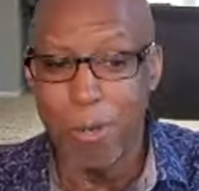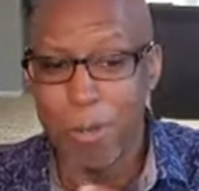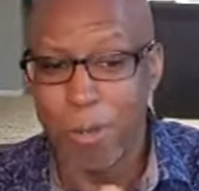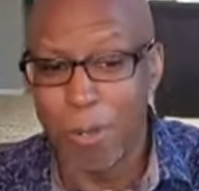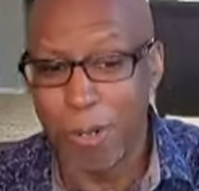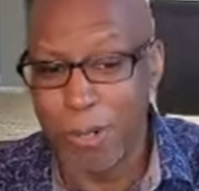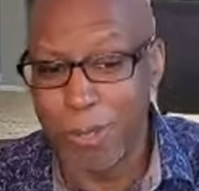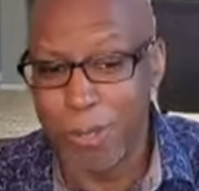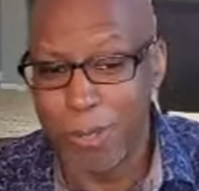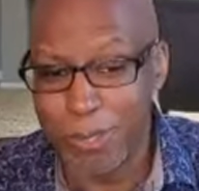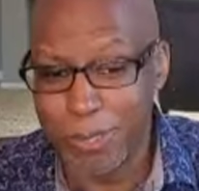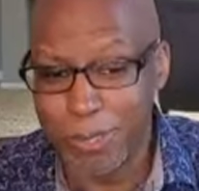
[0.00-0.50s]

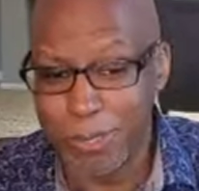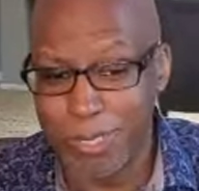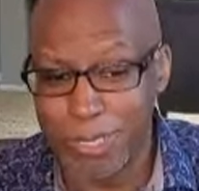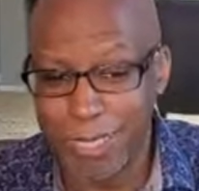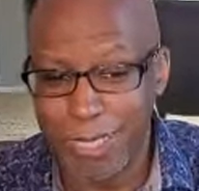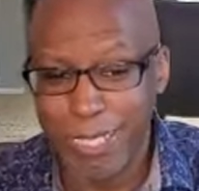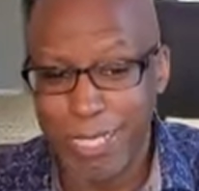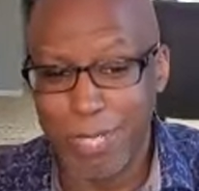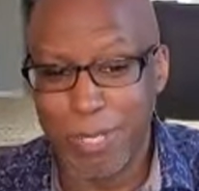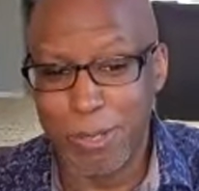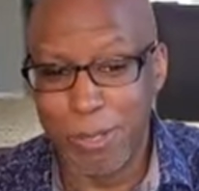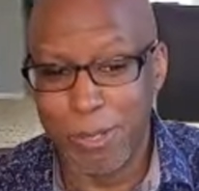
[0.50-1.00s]
or,
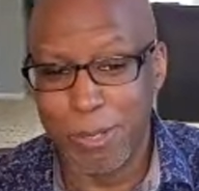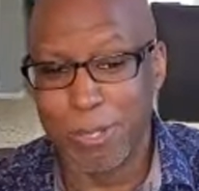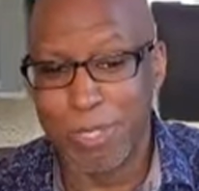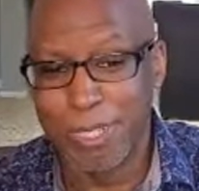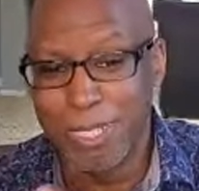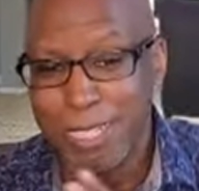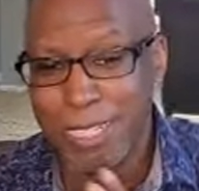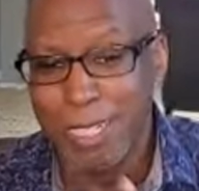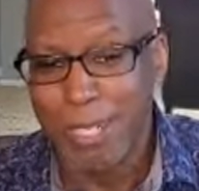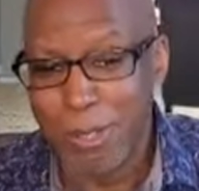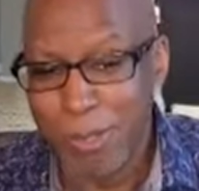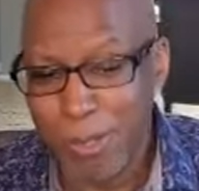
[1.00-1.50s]
yeah.
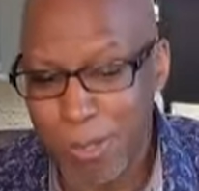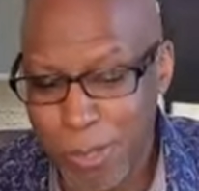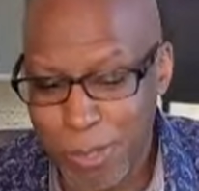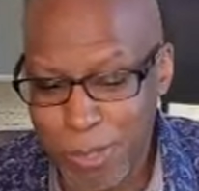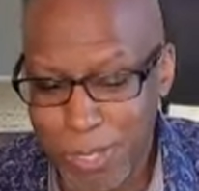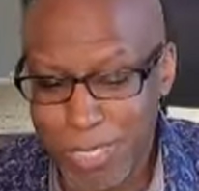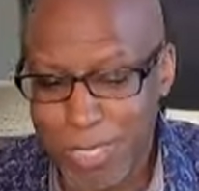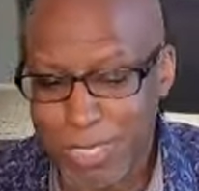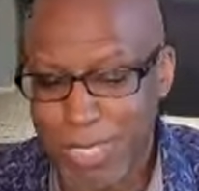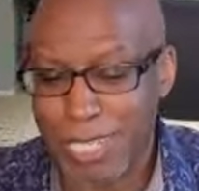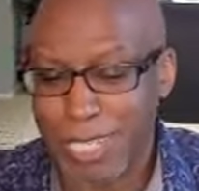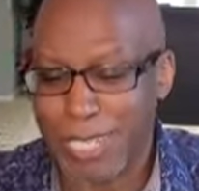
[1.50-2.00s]

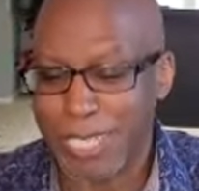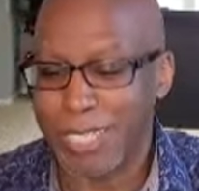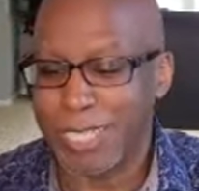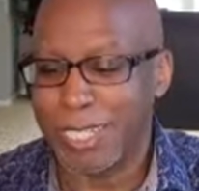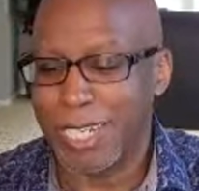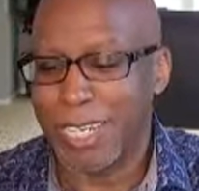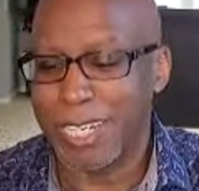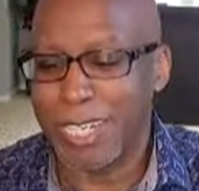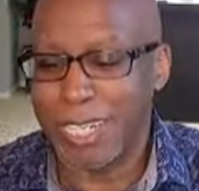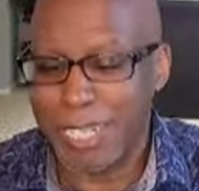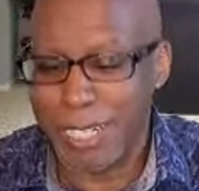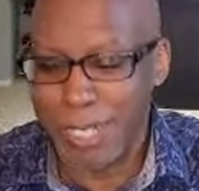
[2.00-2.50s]
or, just
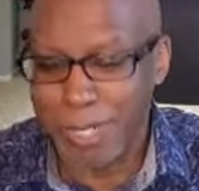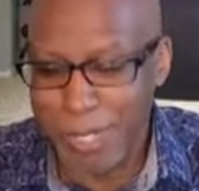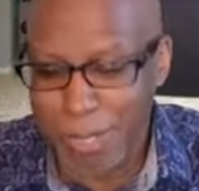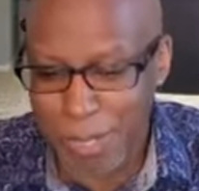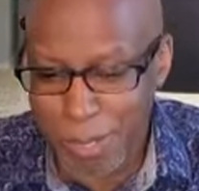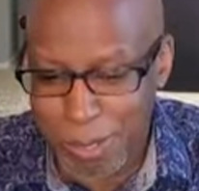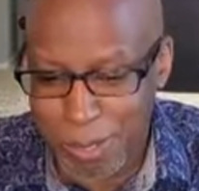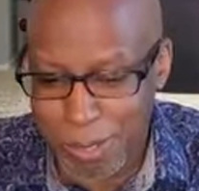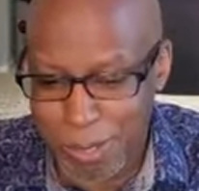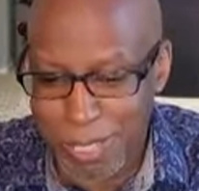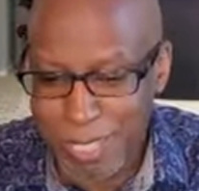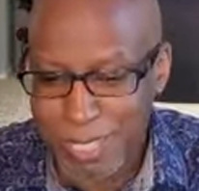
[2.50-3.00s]
like you
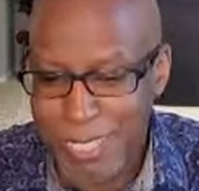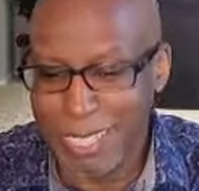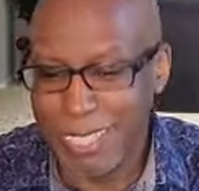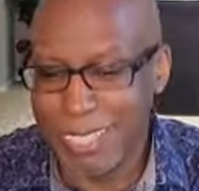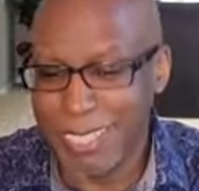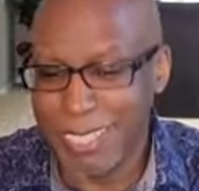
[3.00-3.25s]
know